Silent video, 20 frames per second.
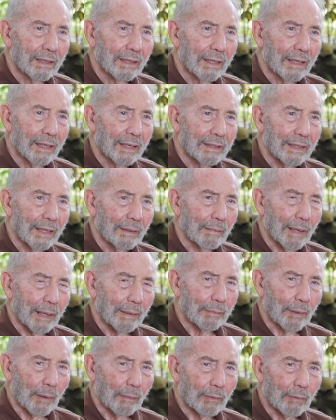And then my
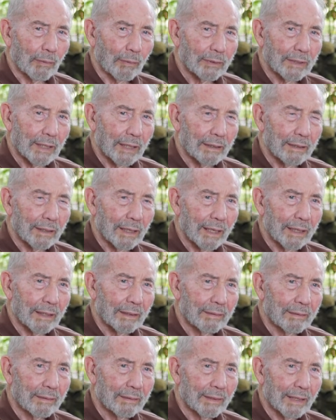problem was I
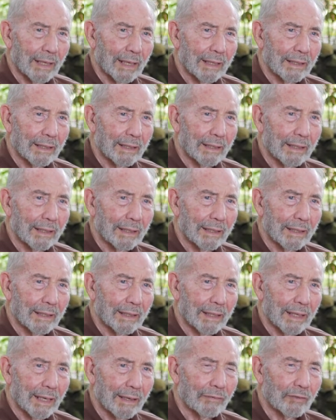
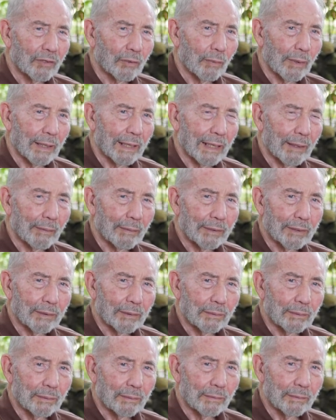after a while I went to,
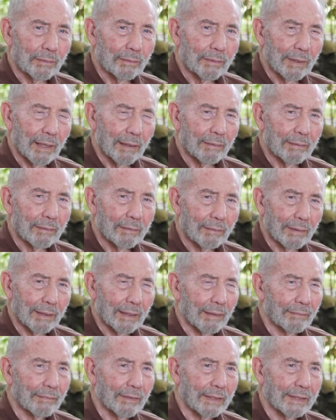well,
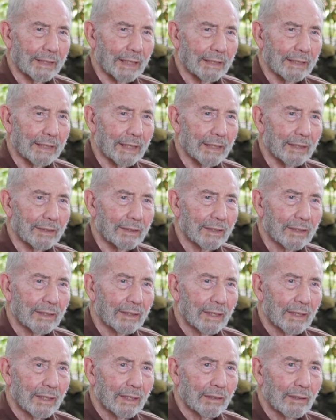after 10
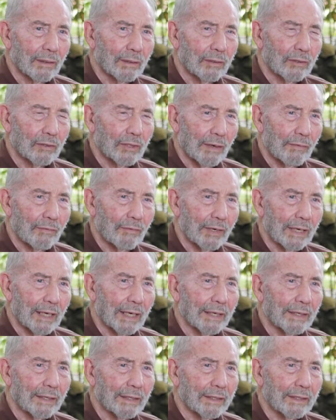years, it was Jeffrey
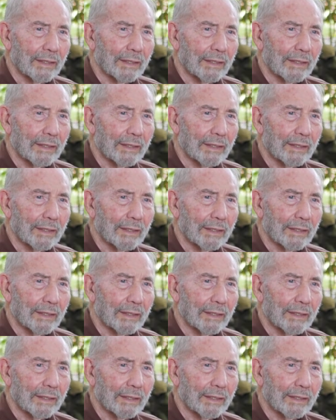Leonard.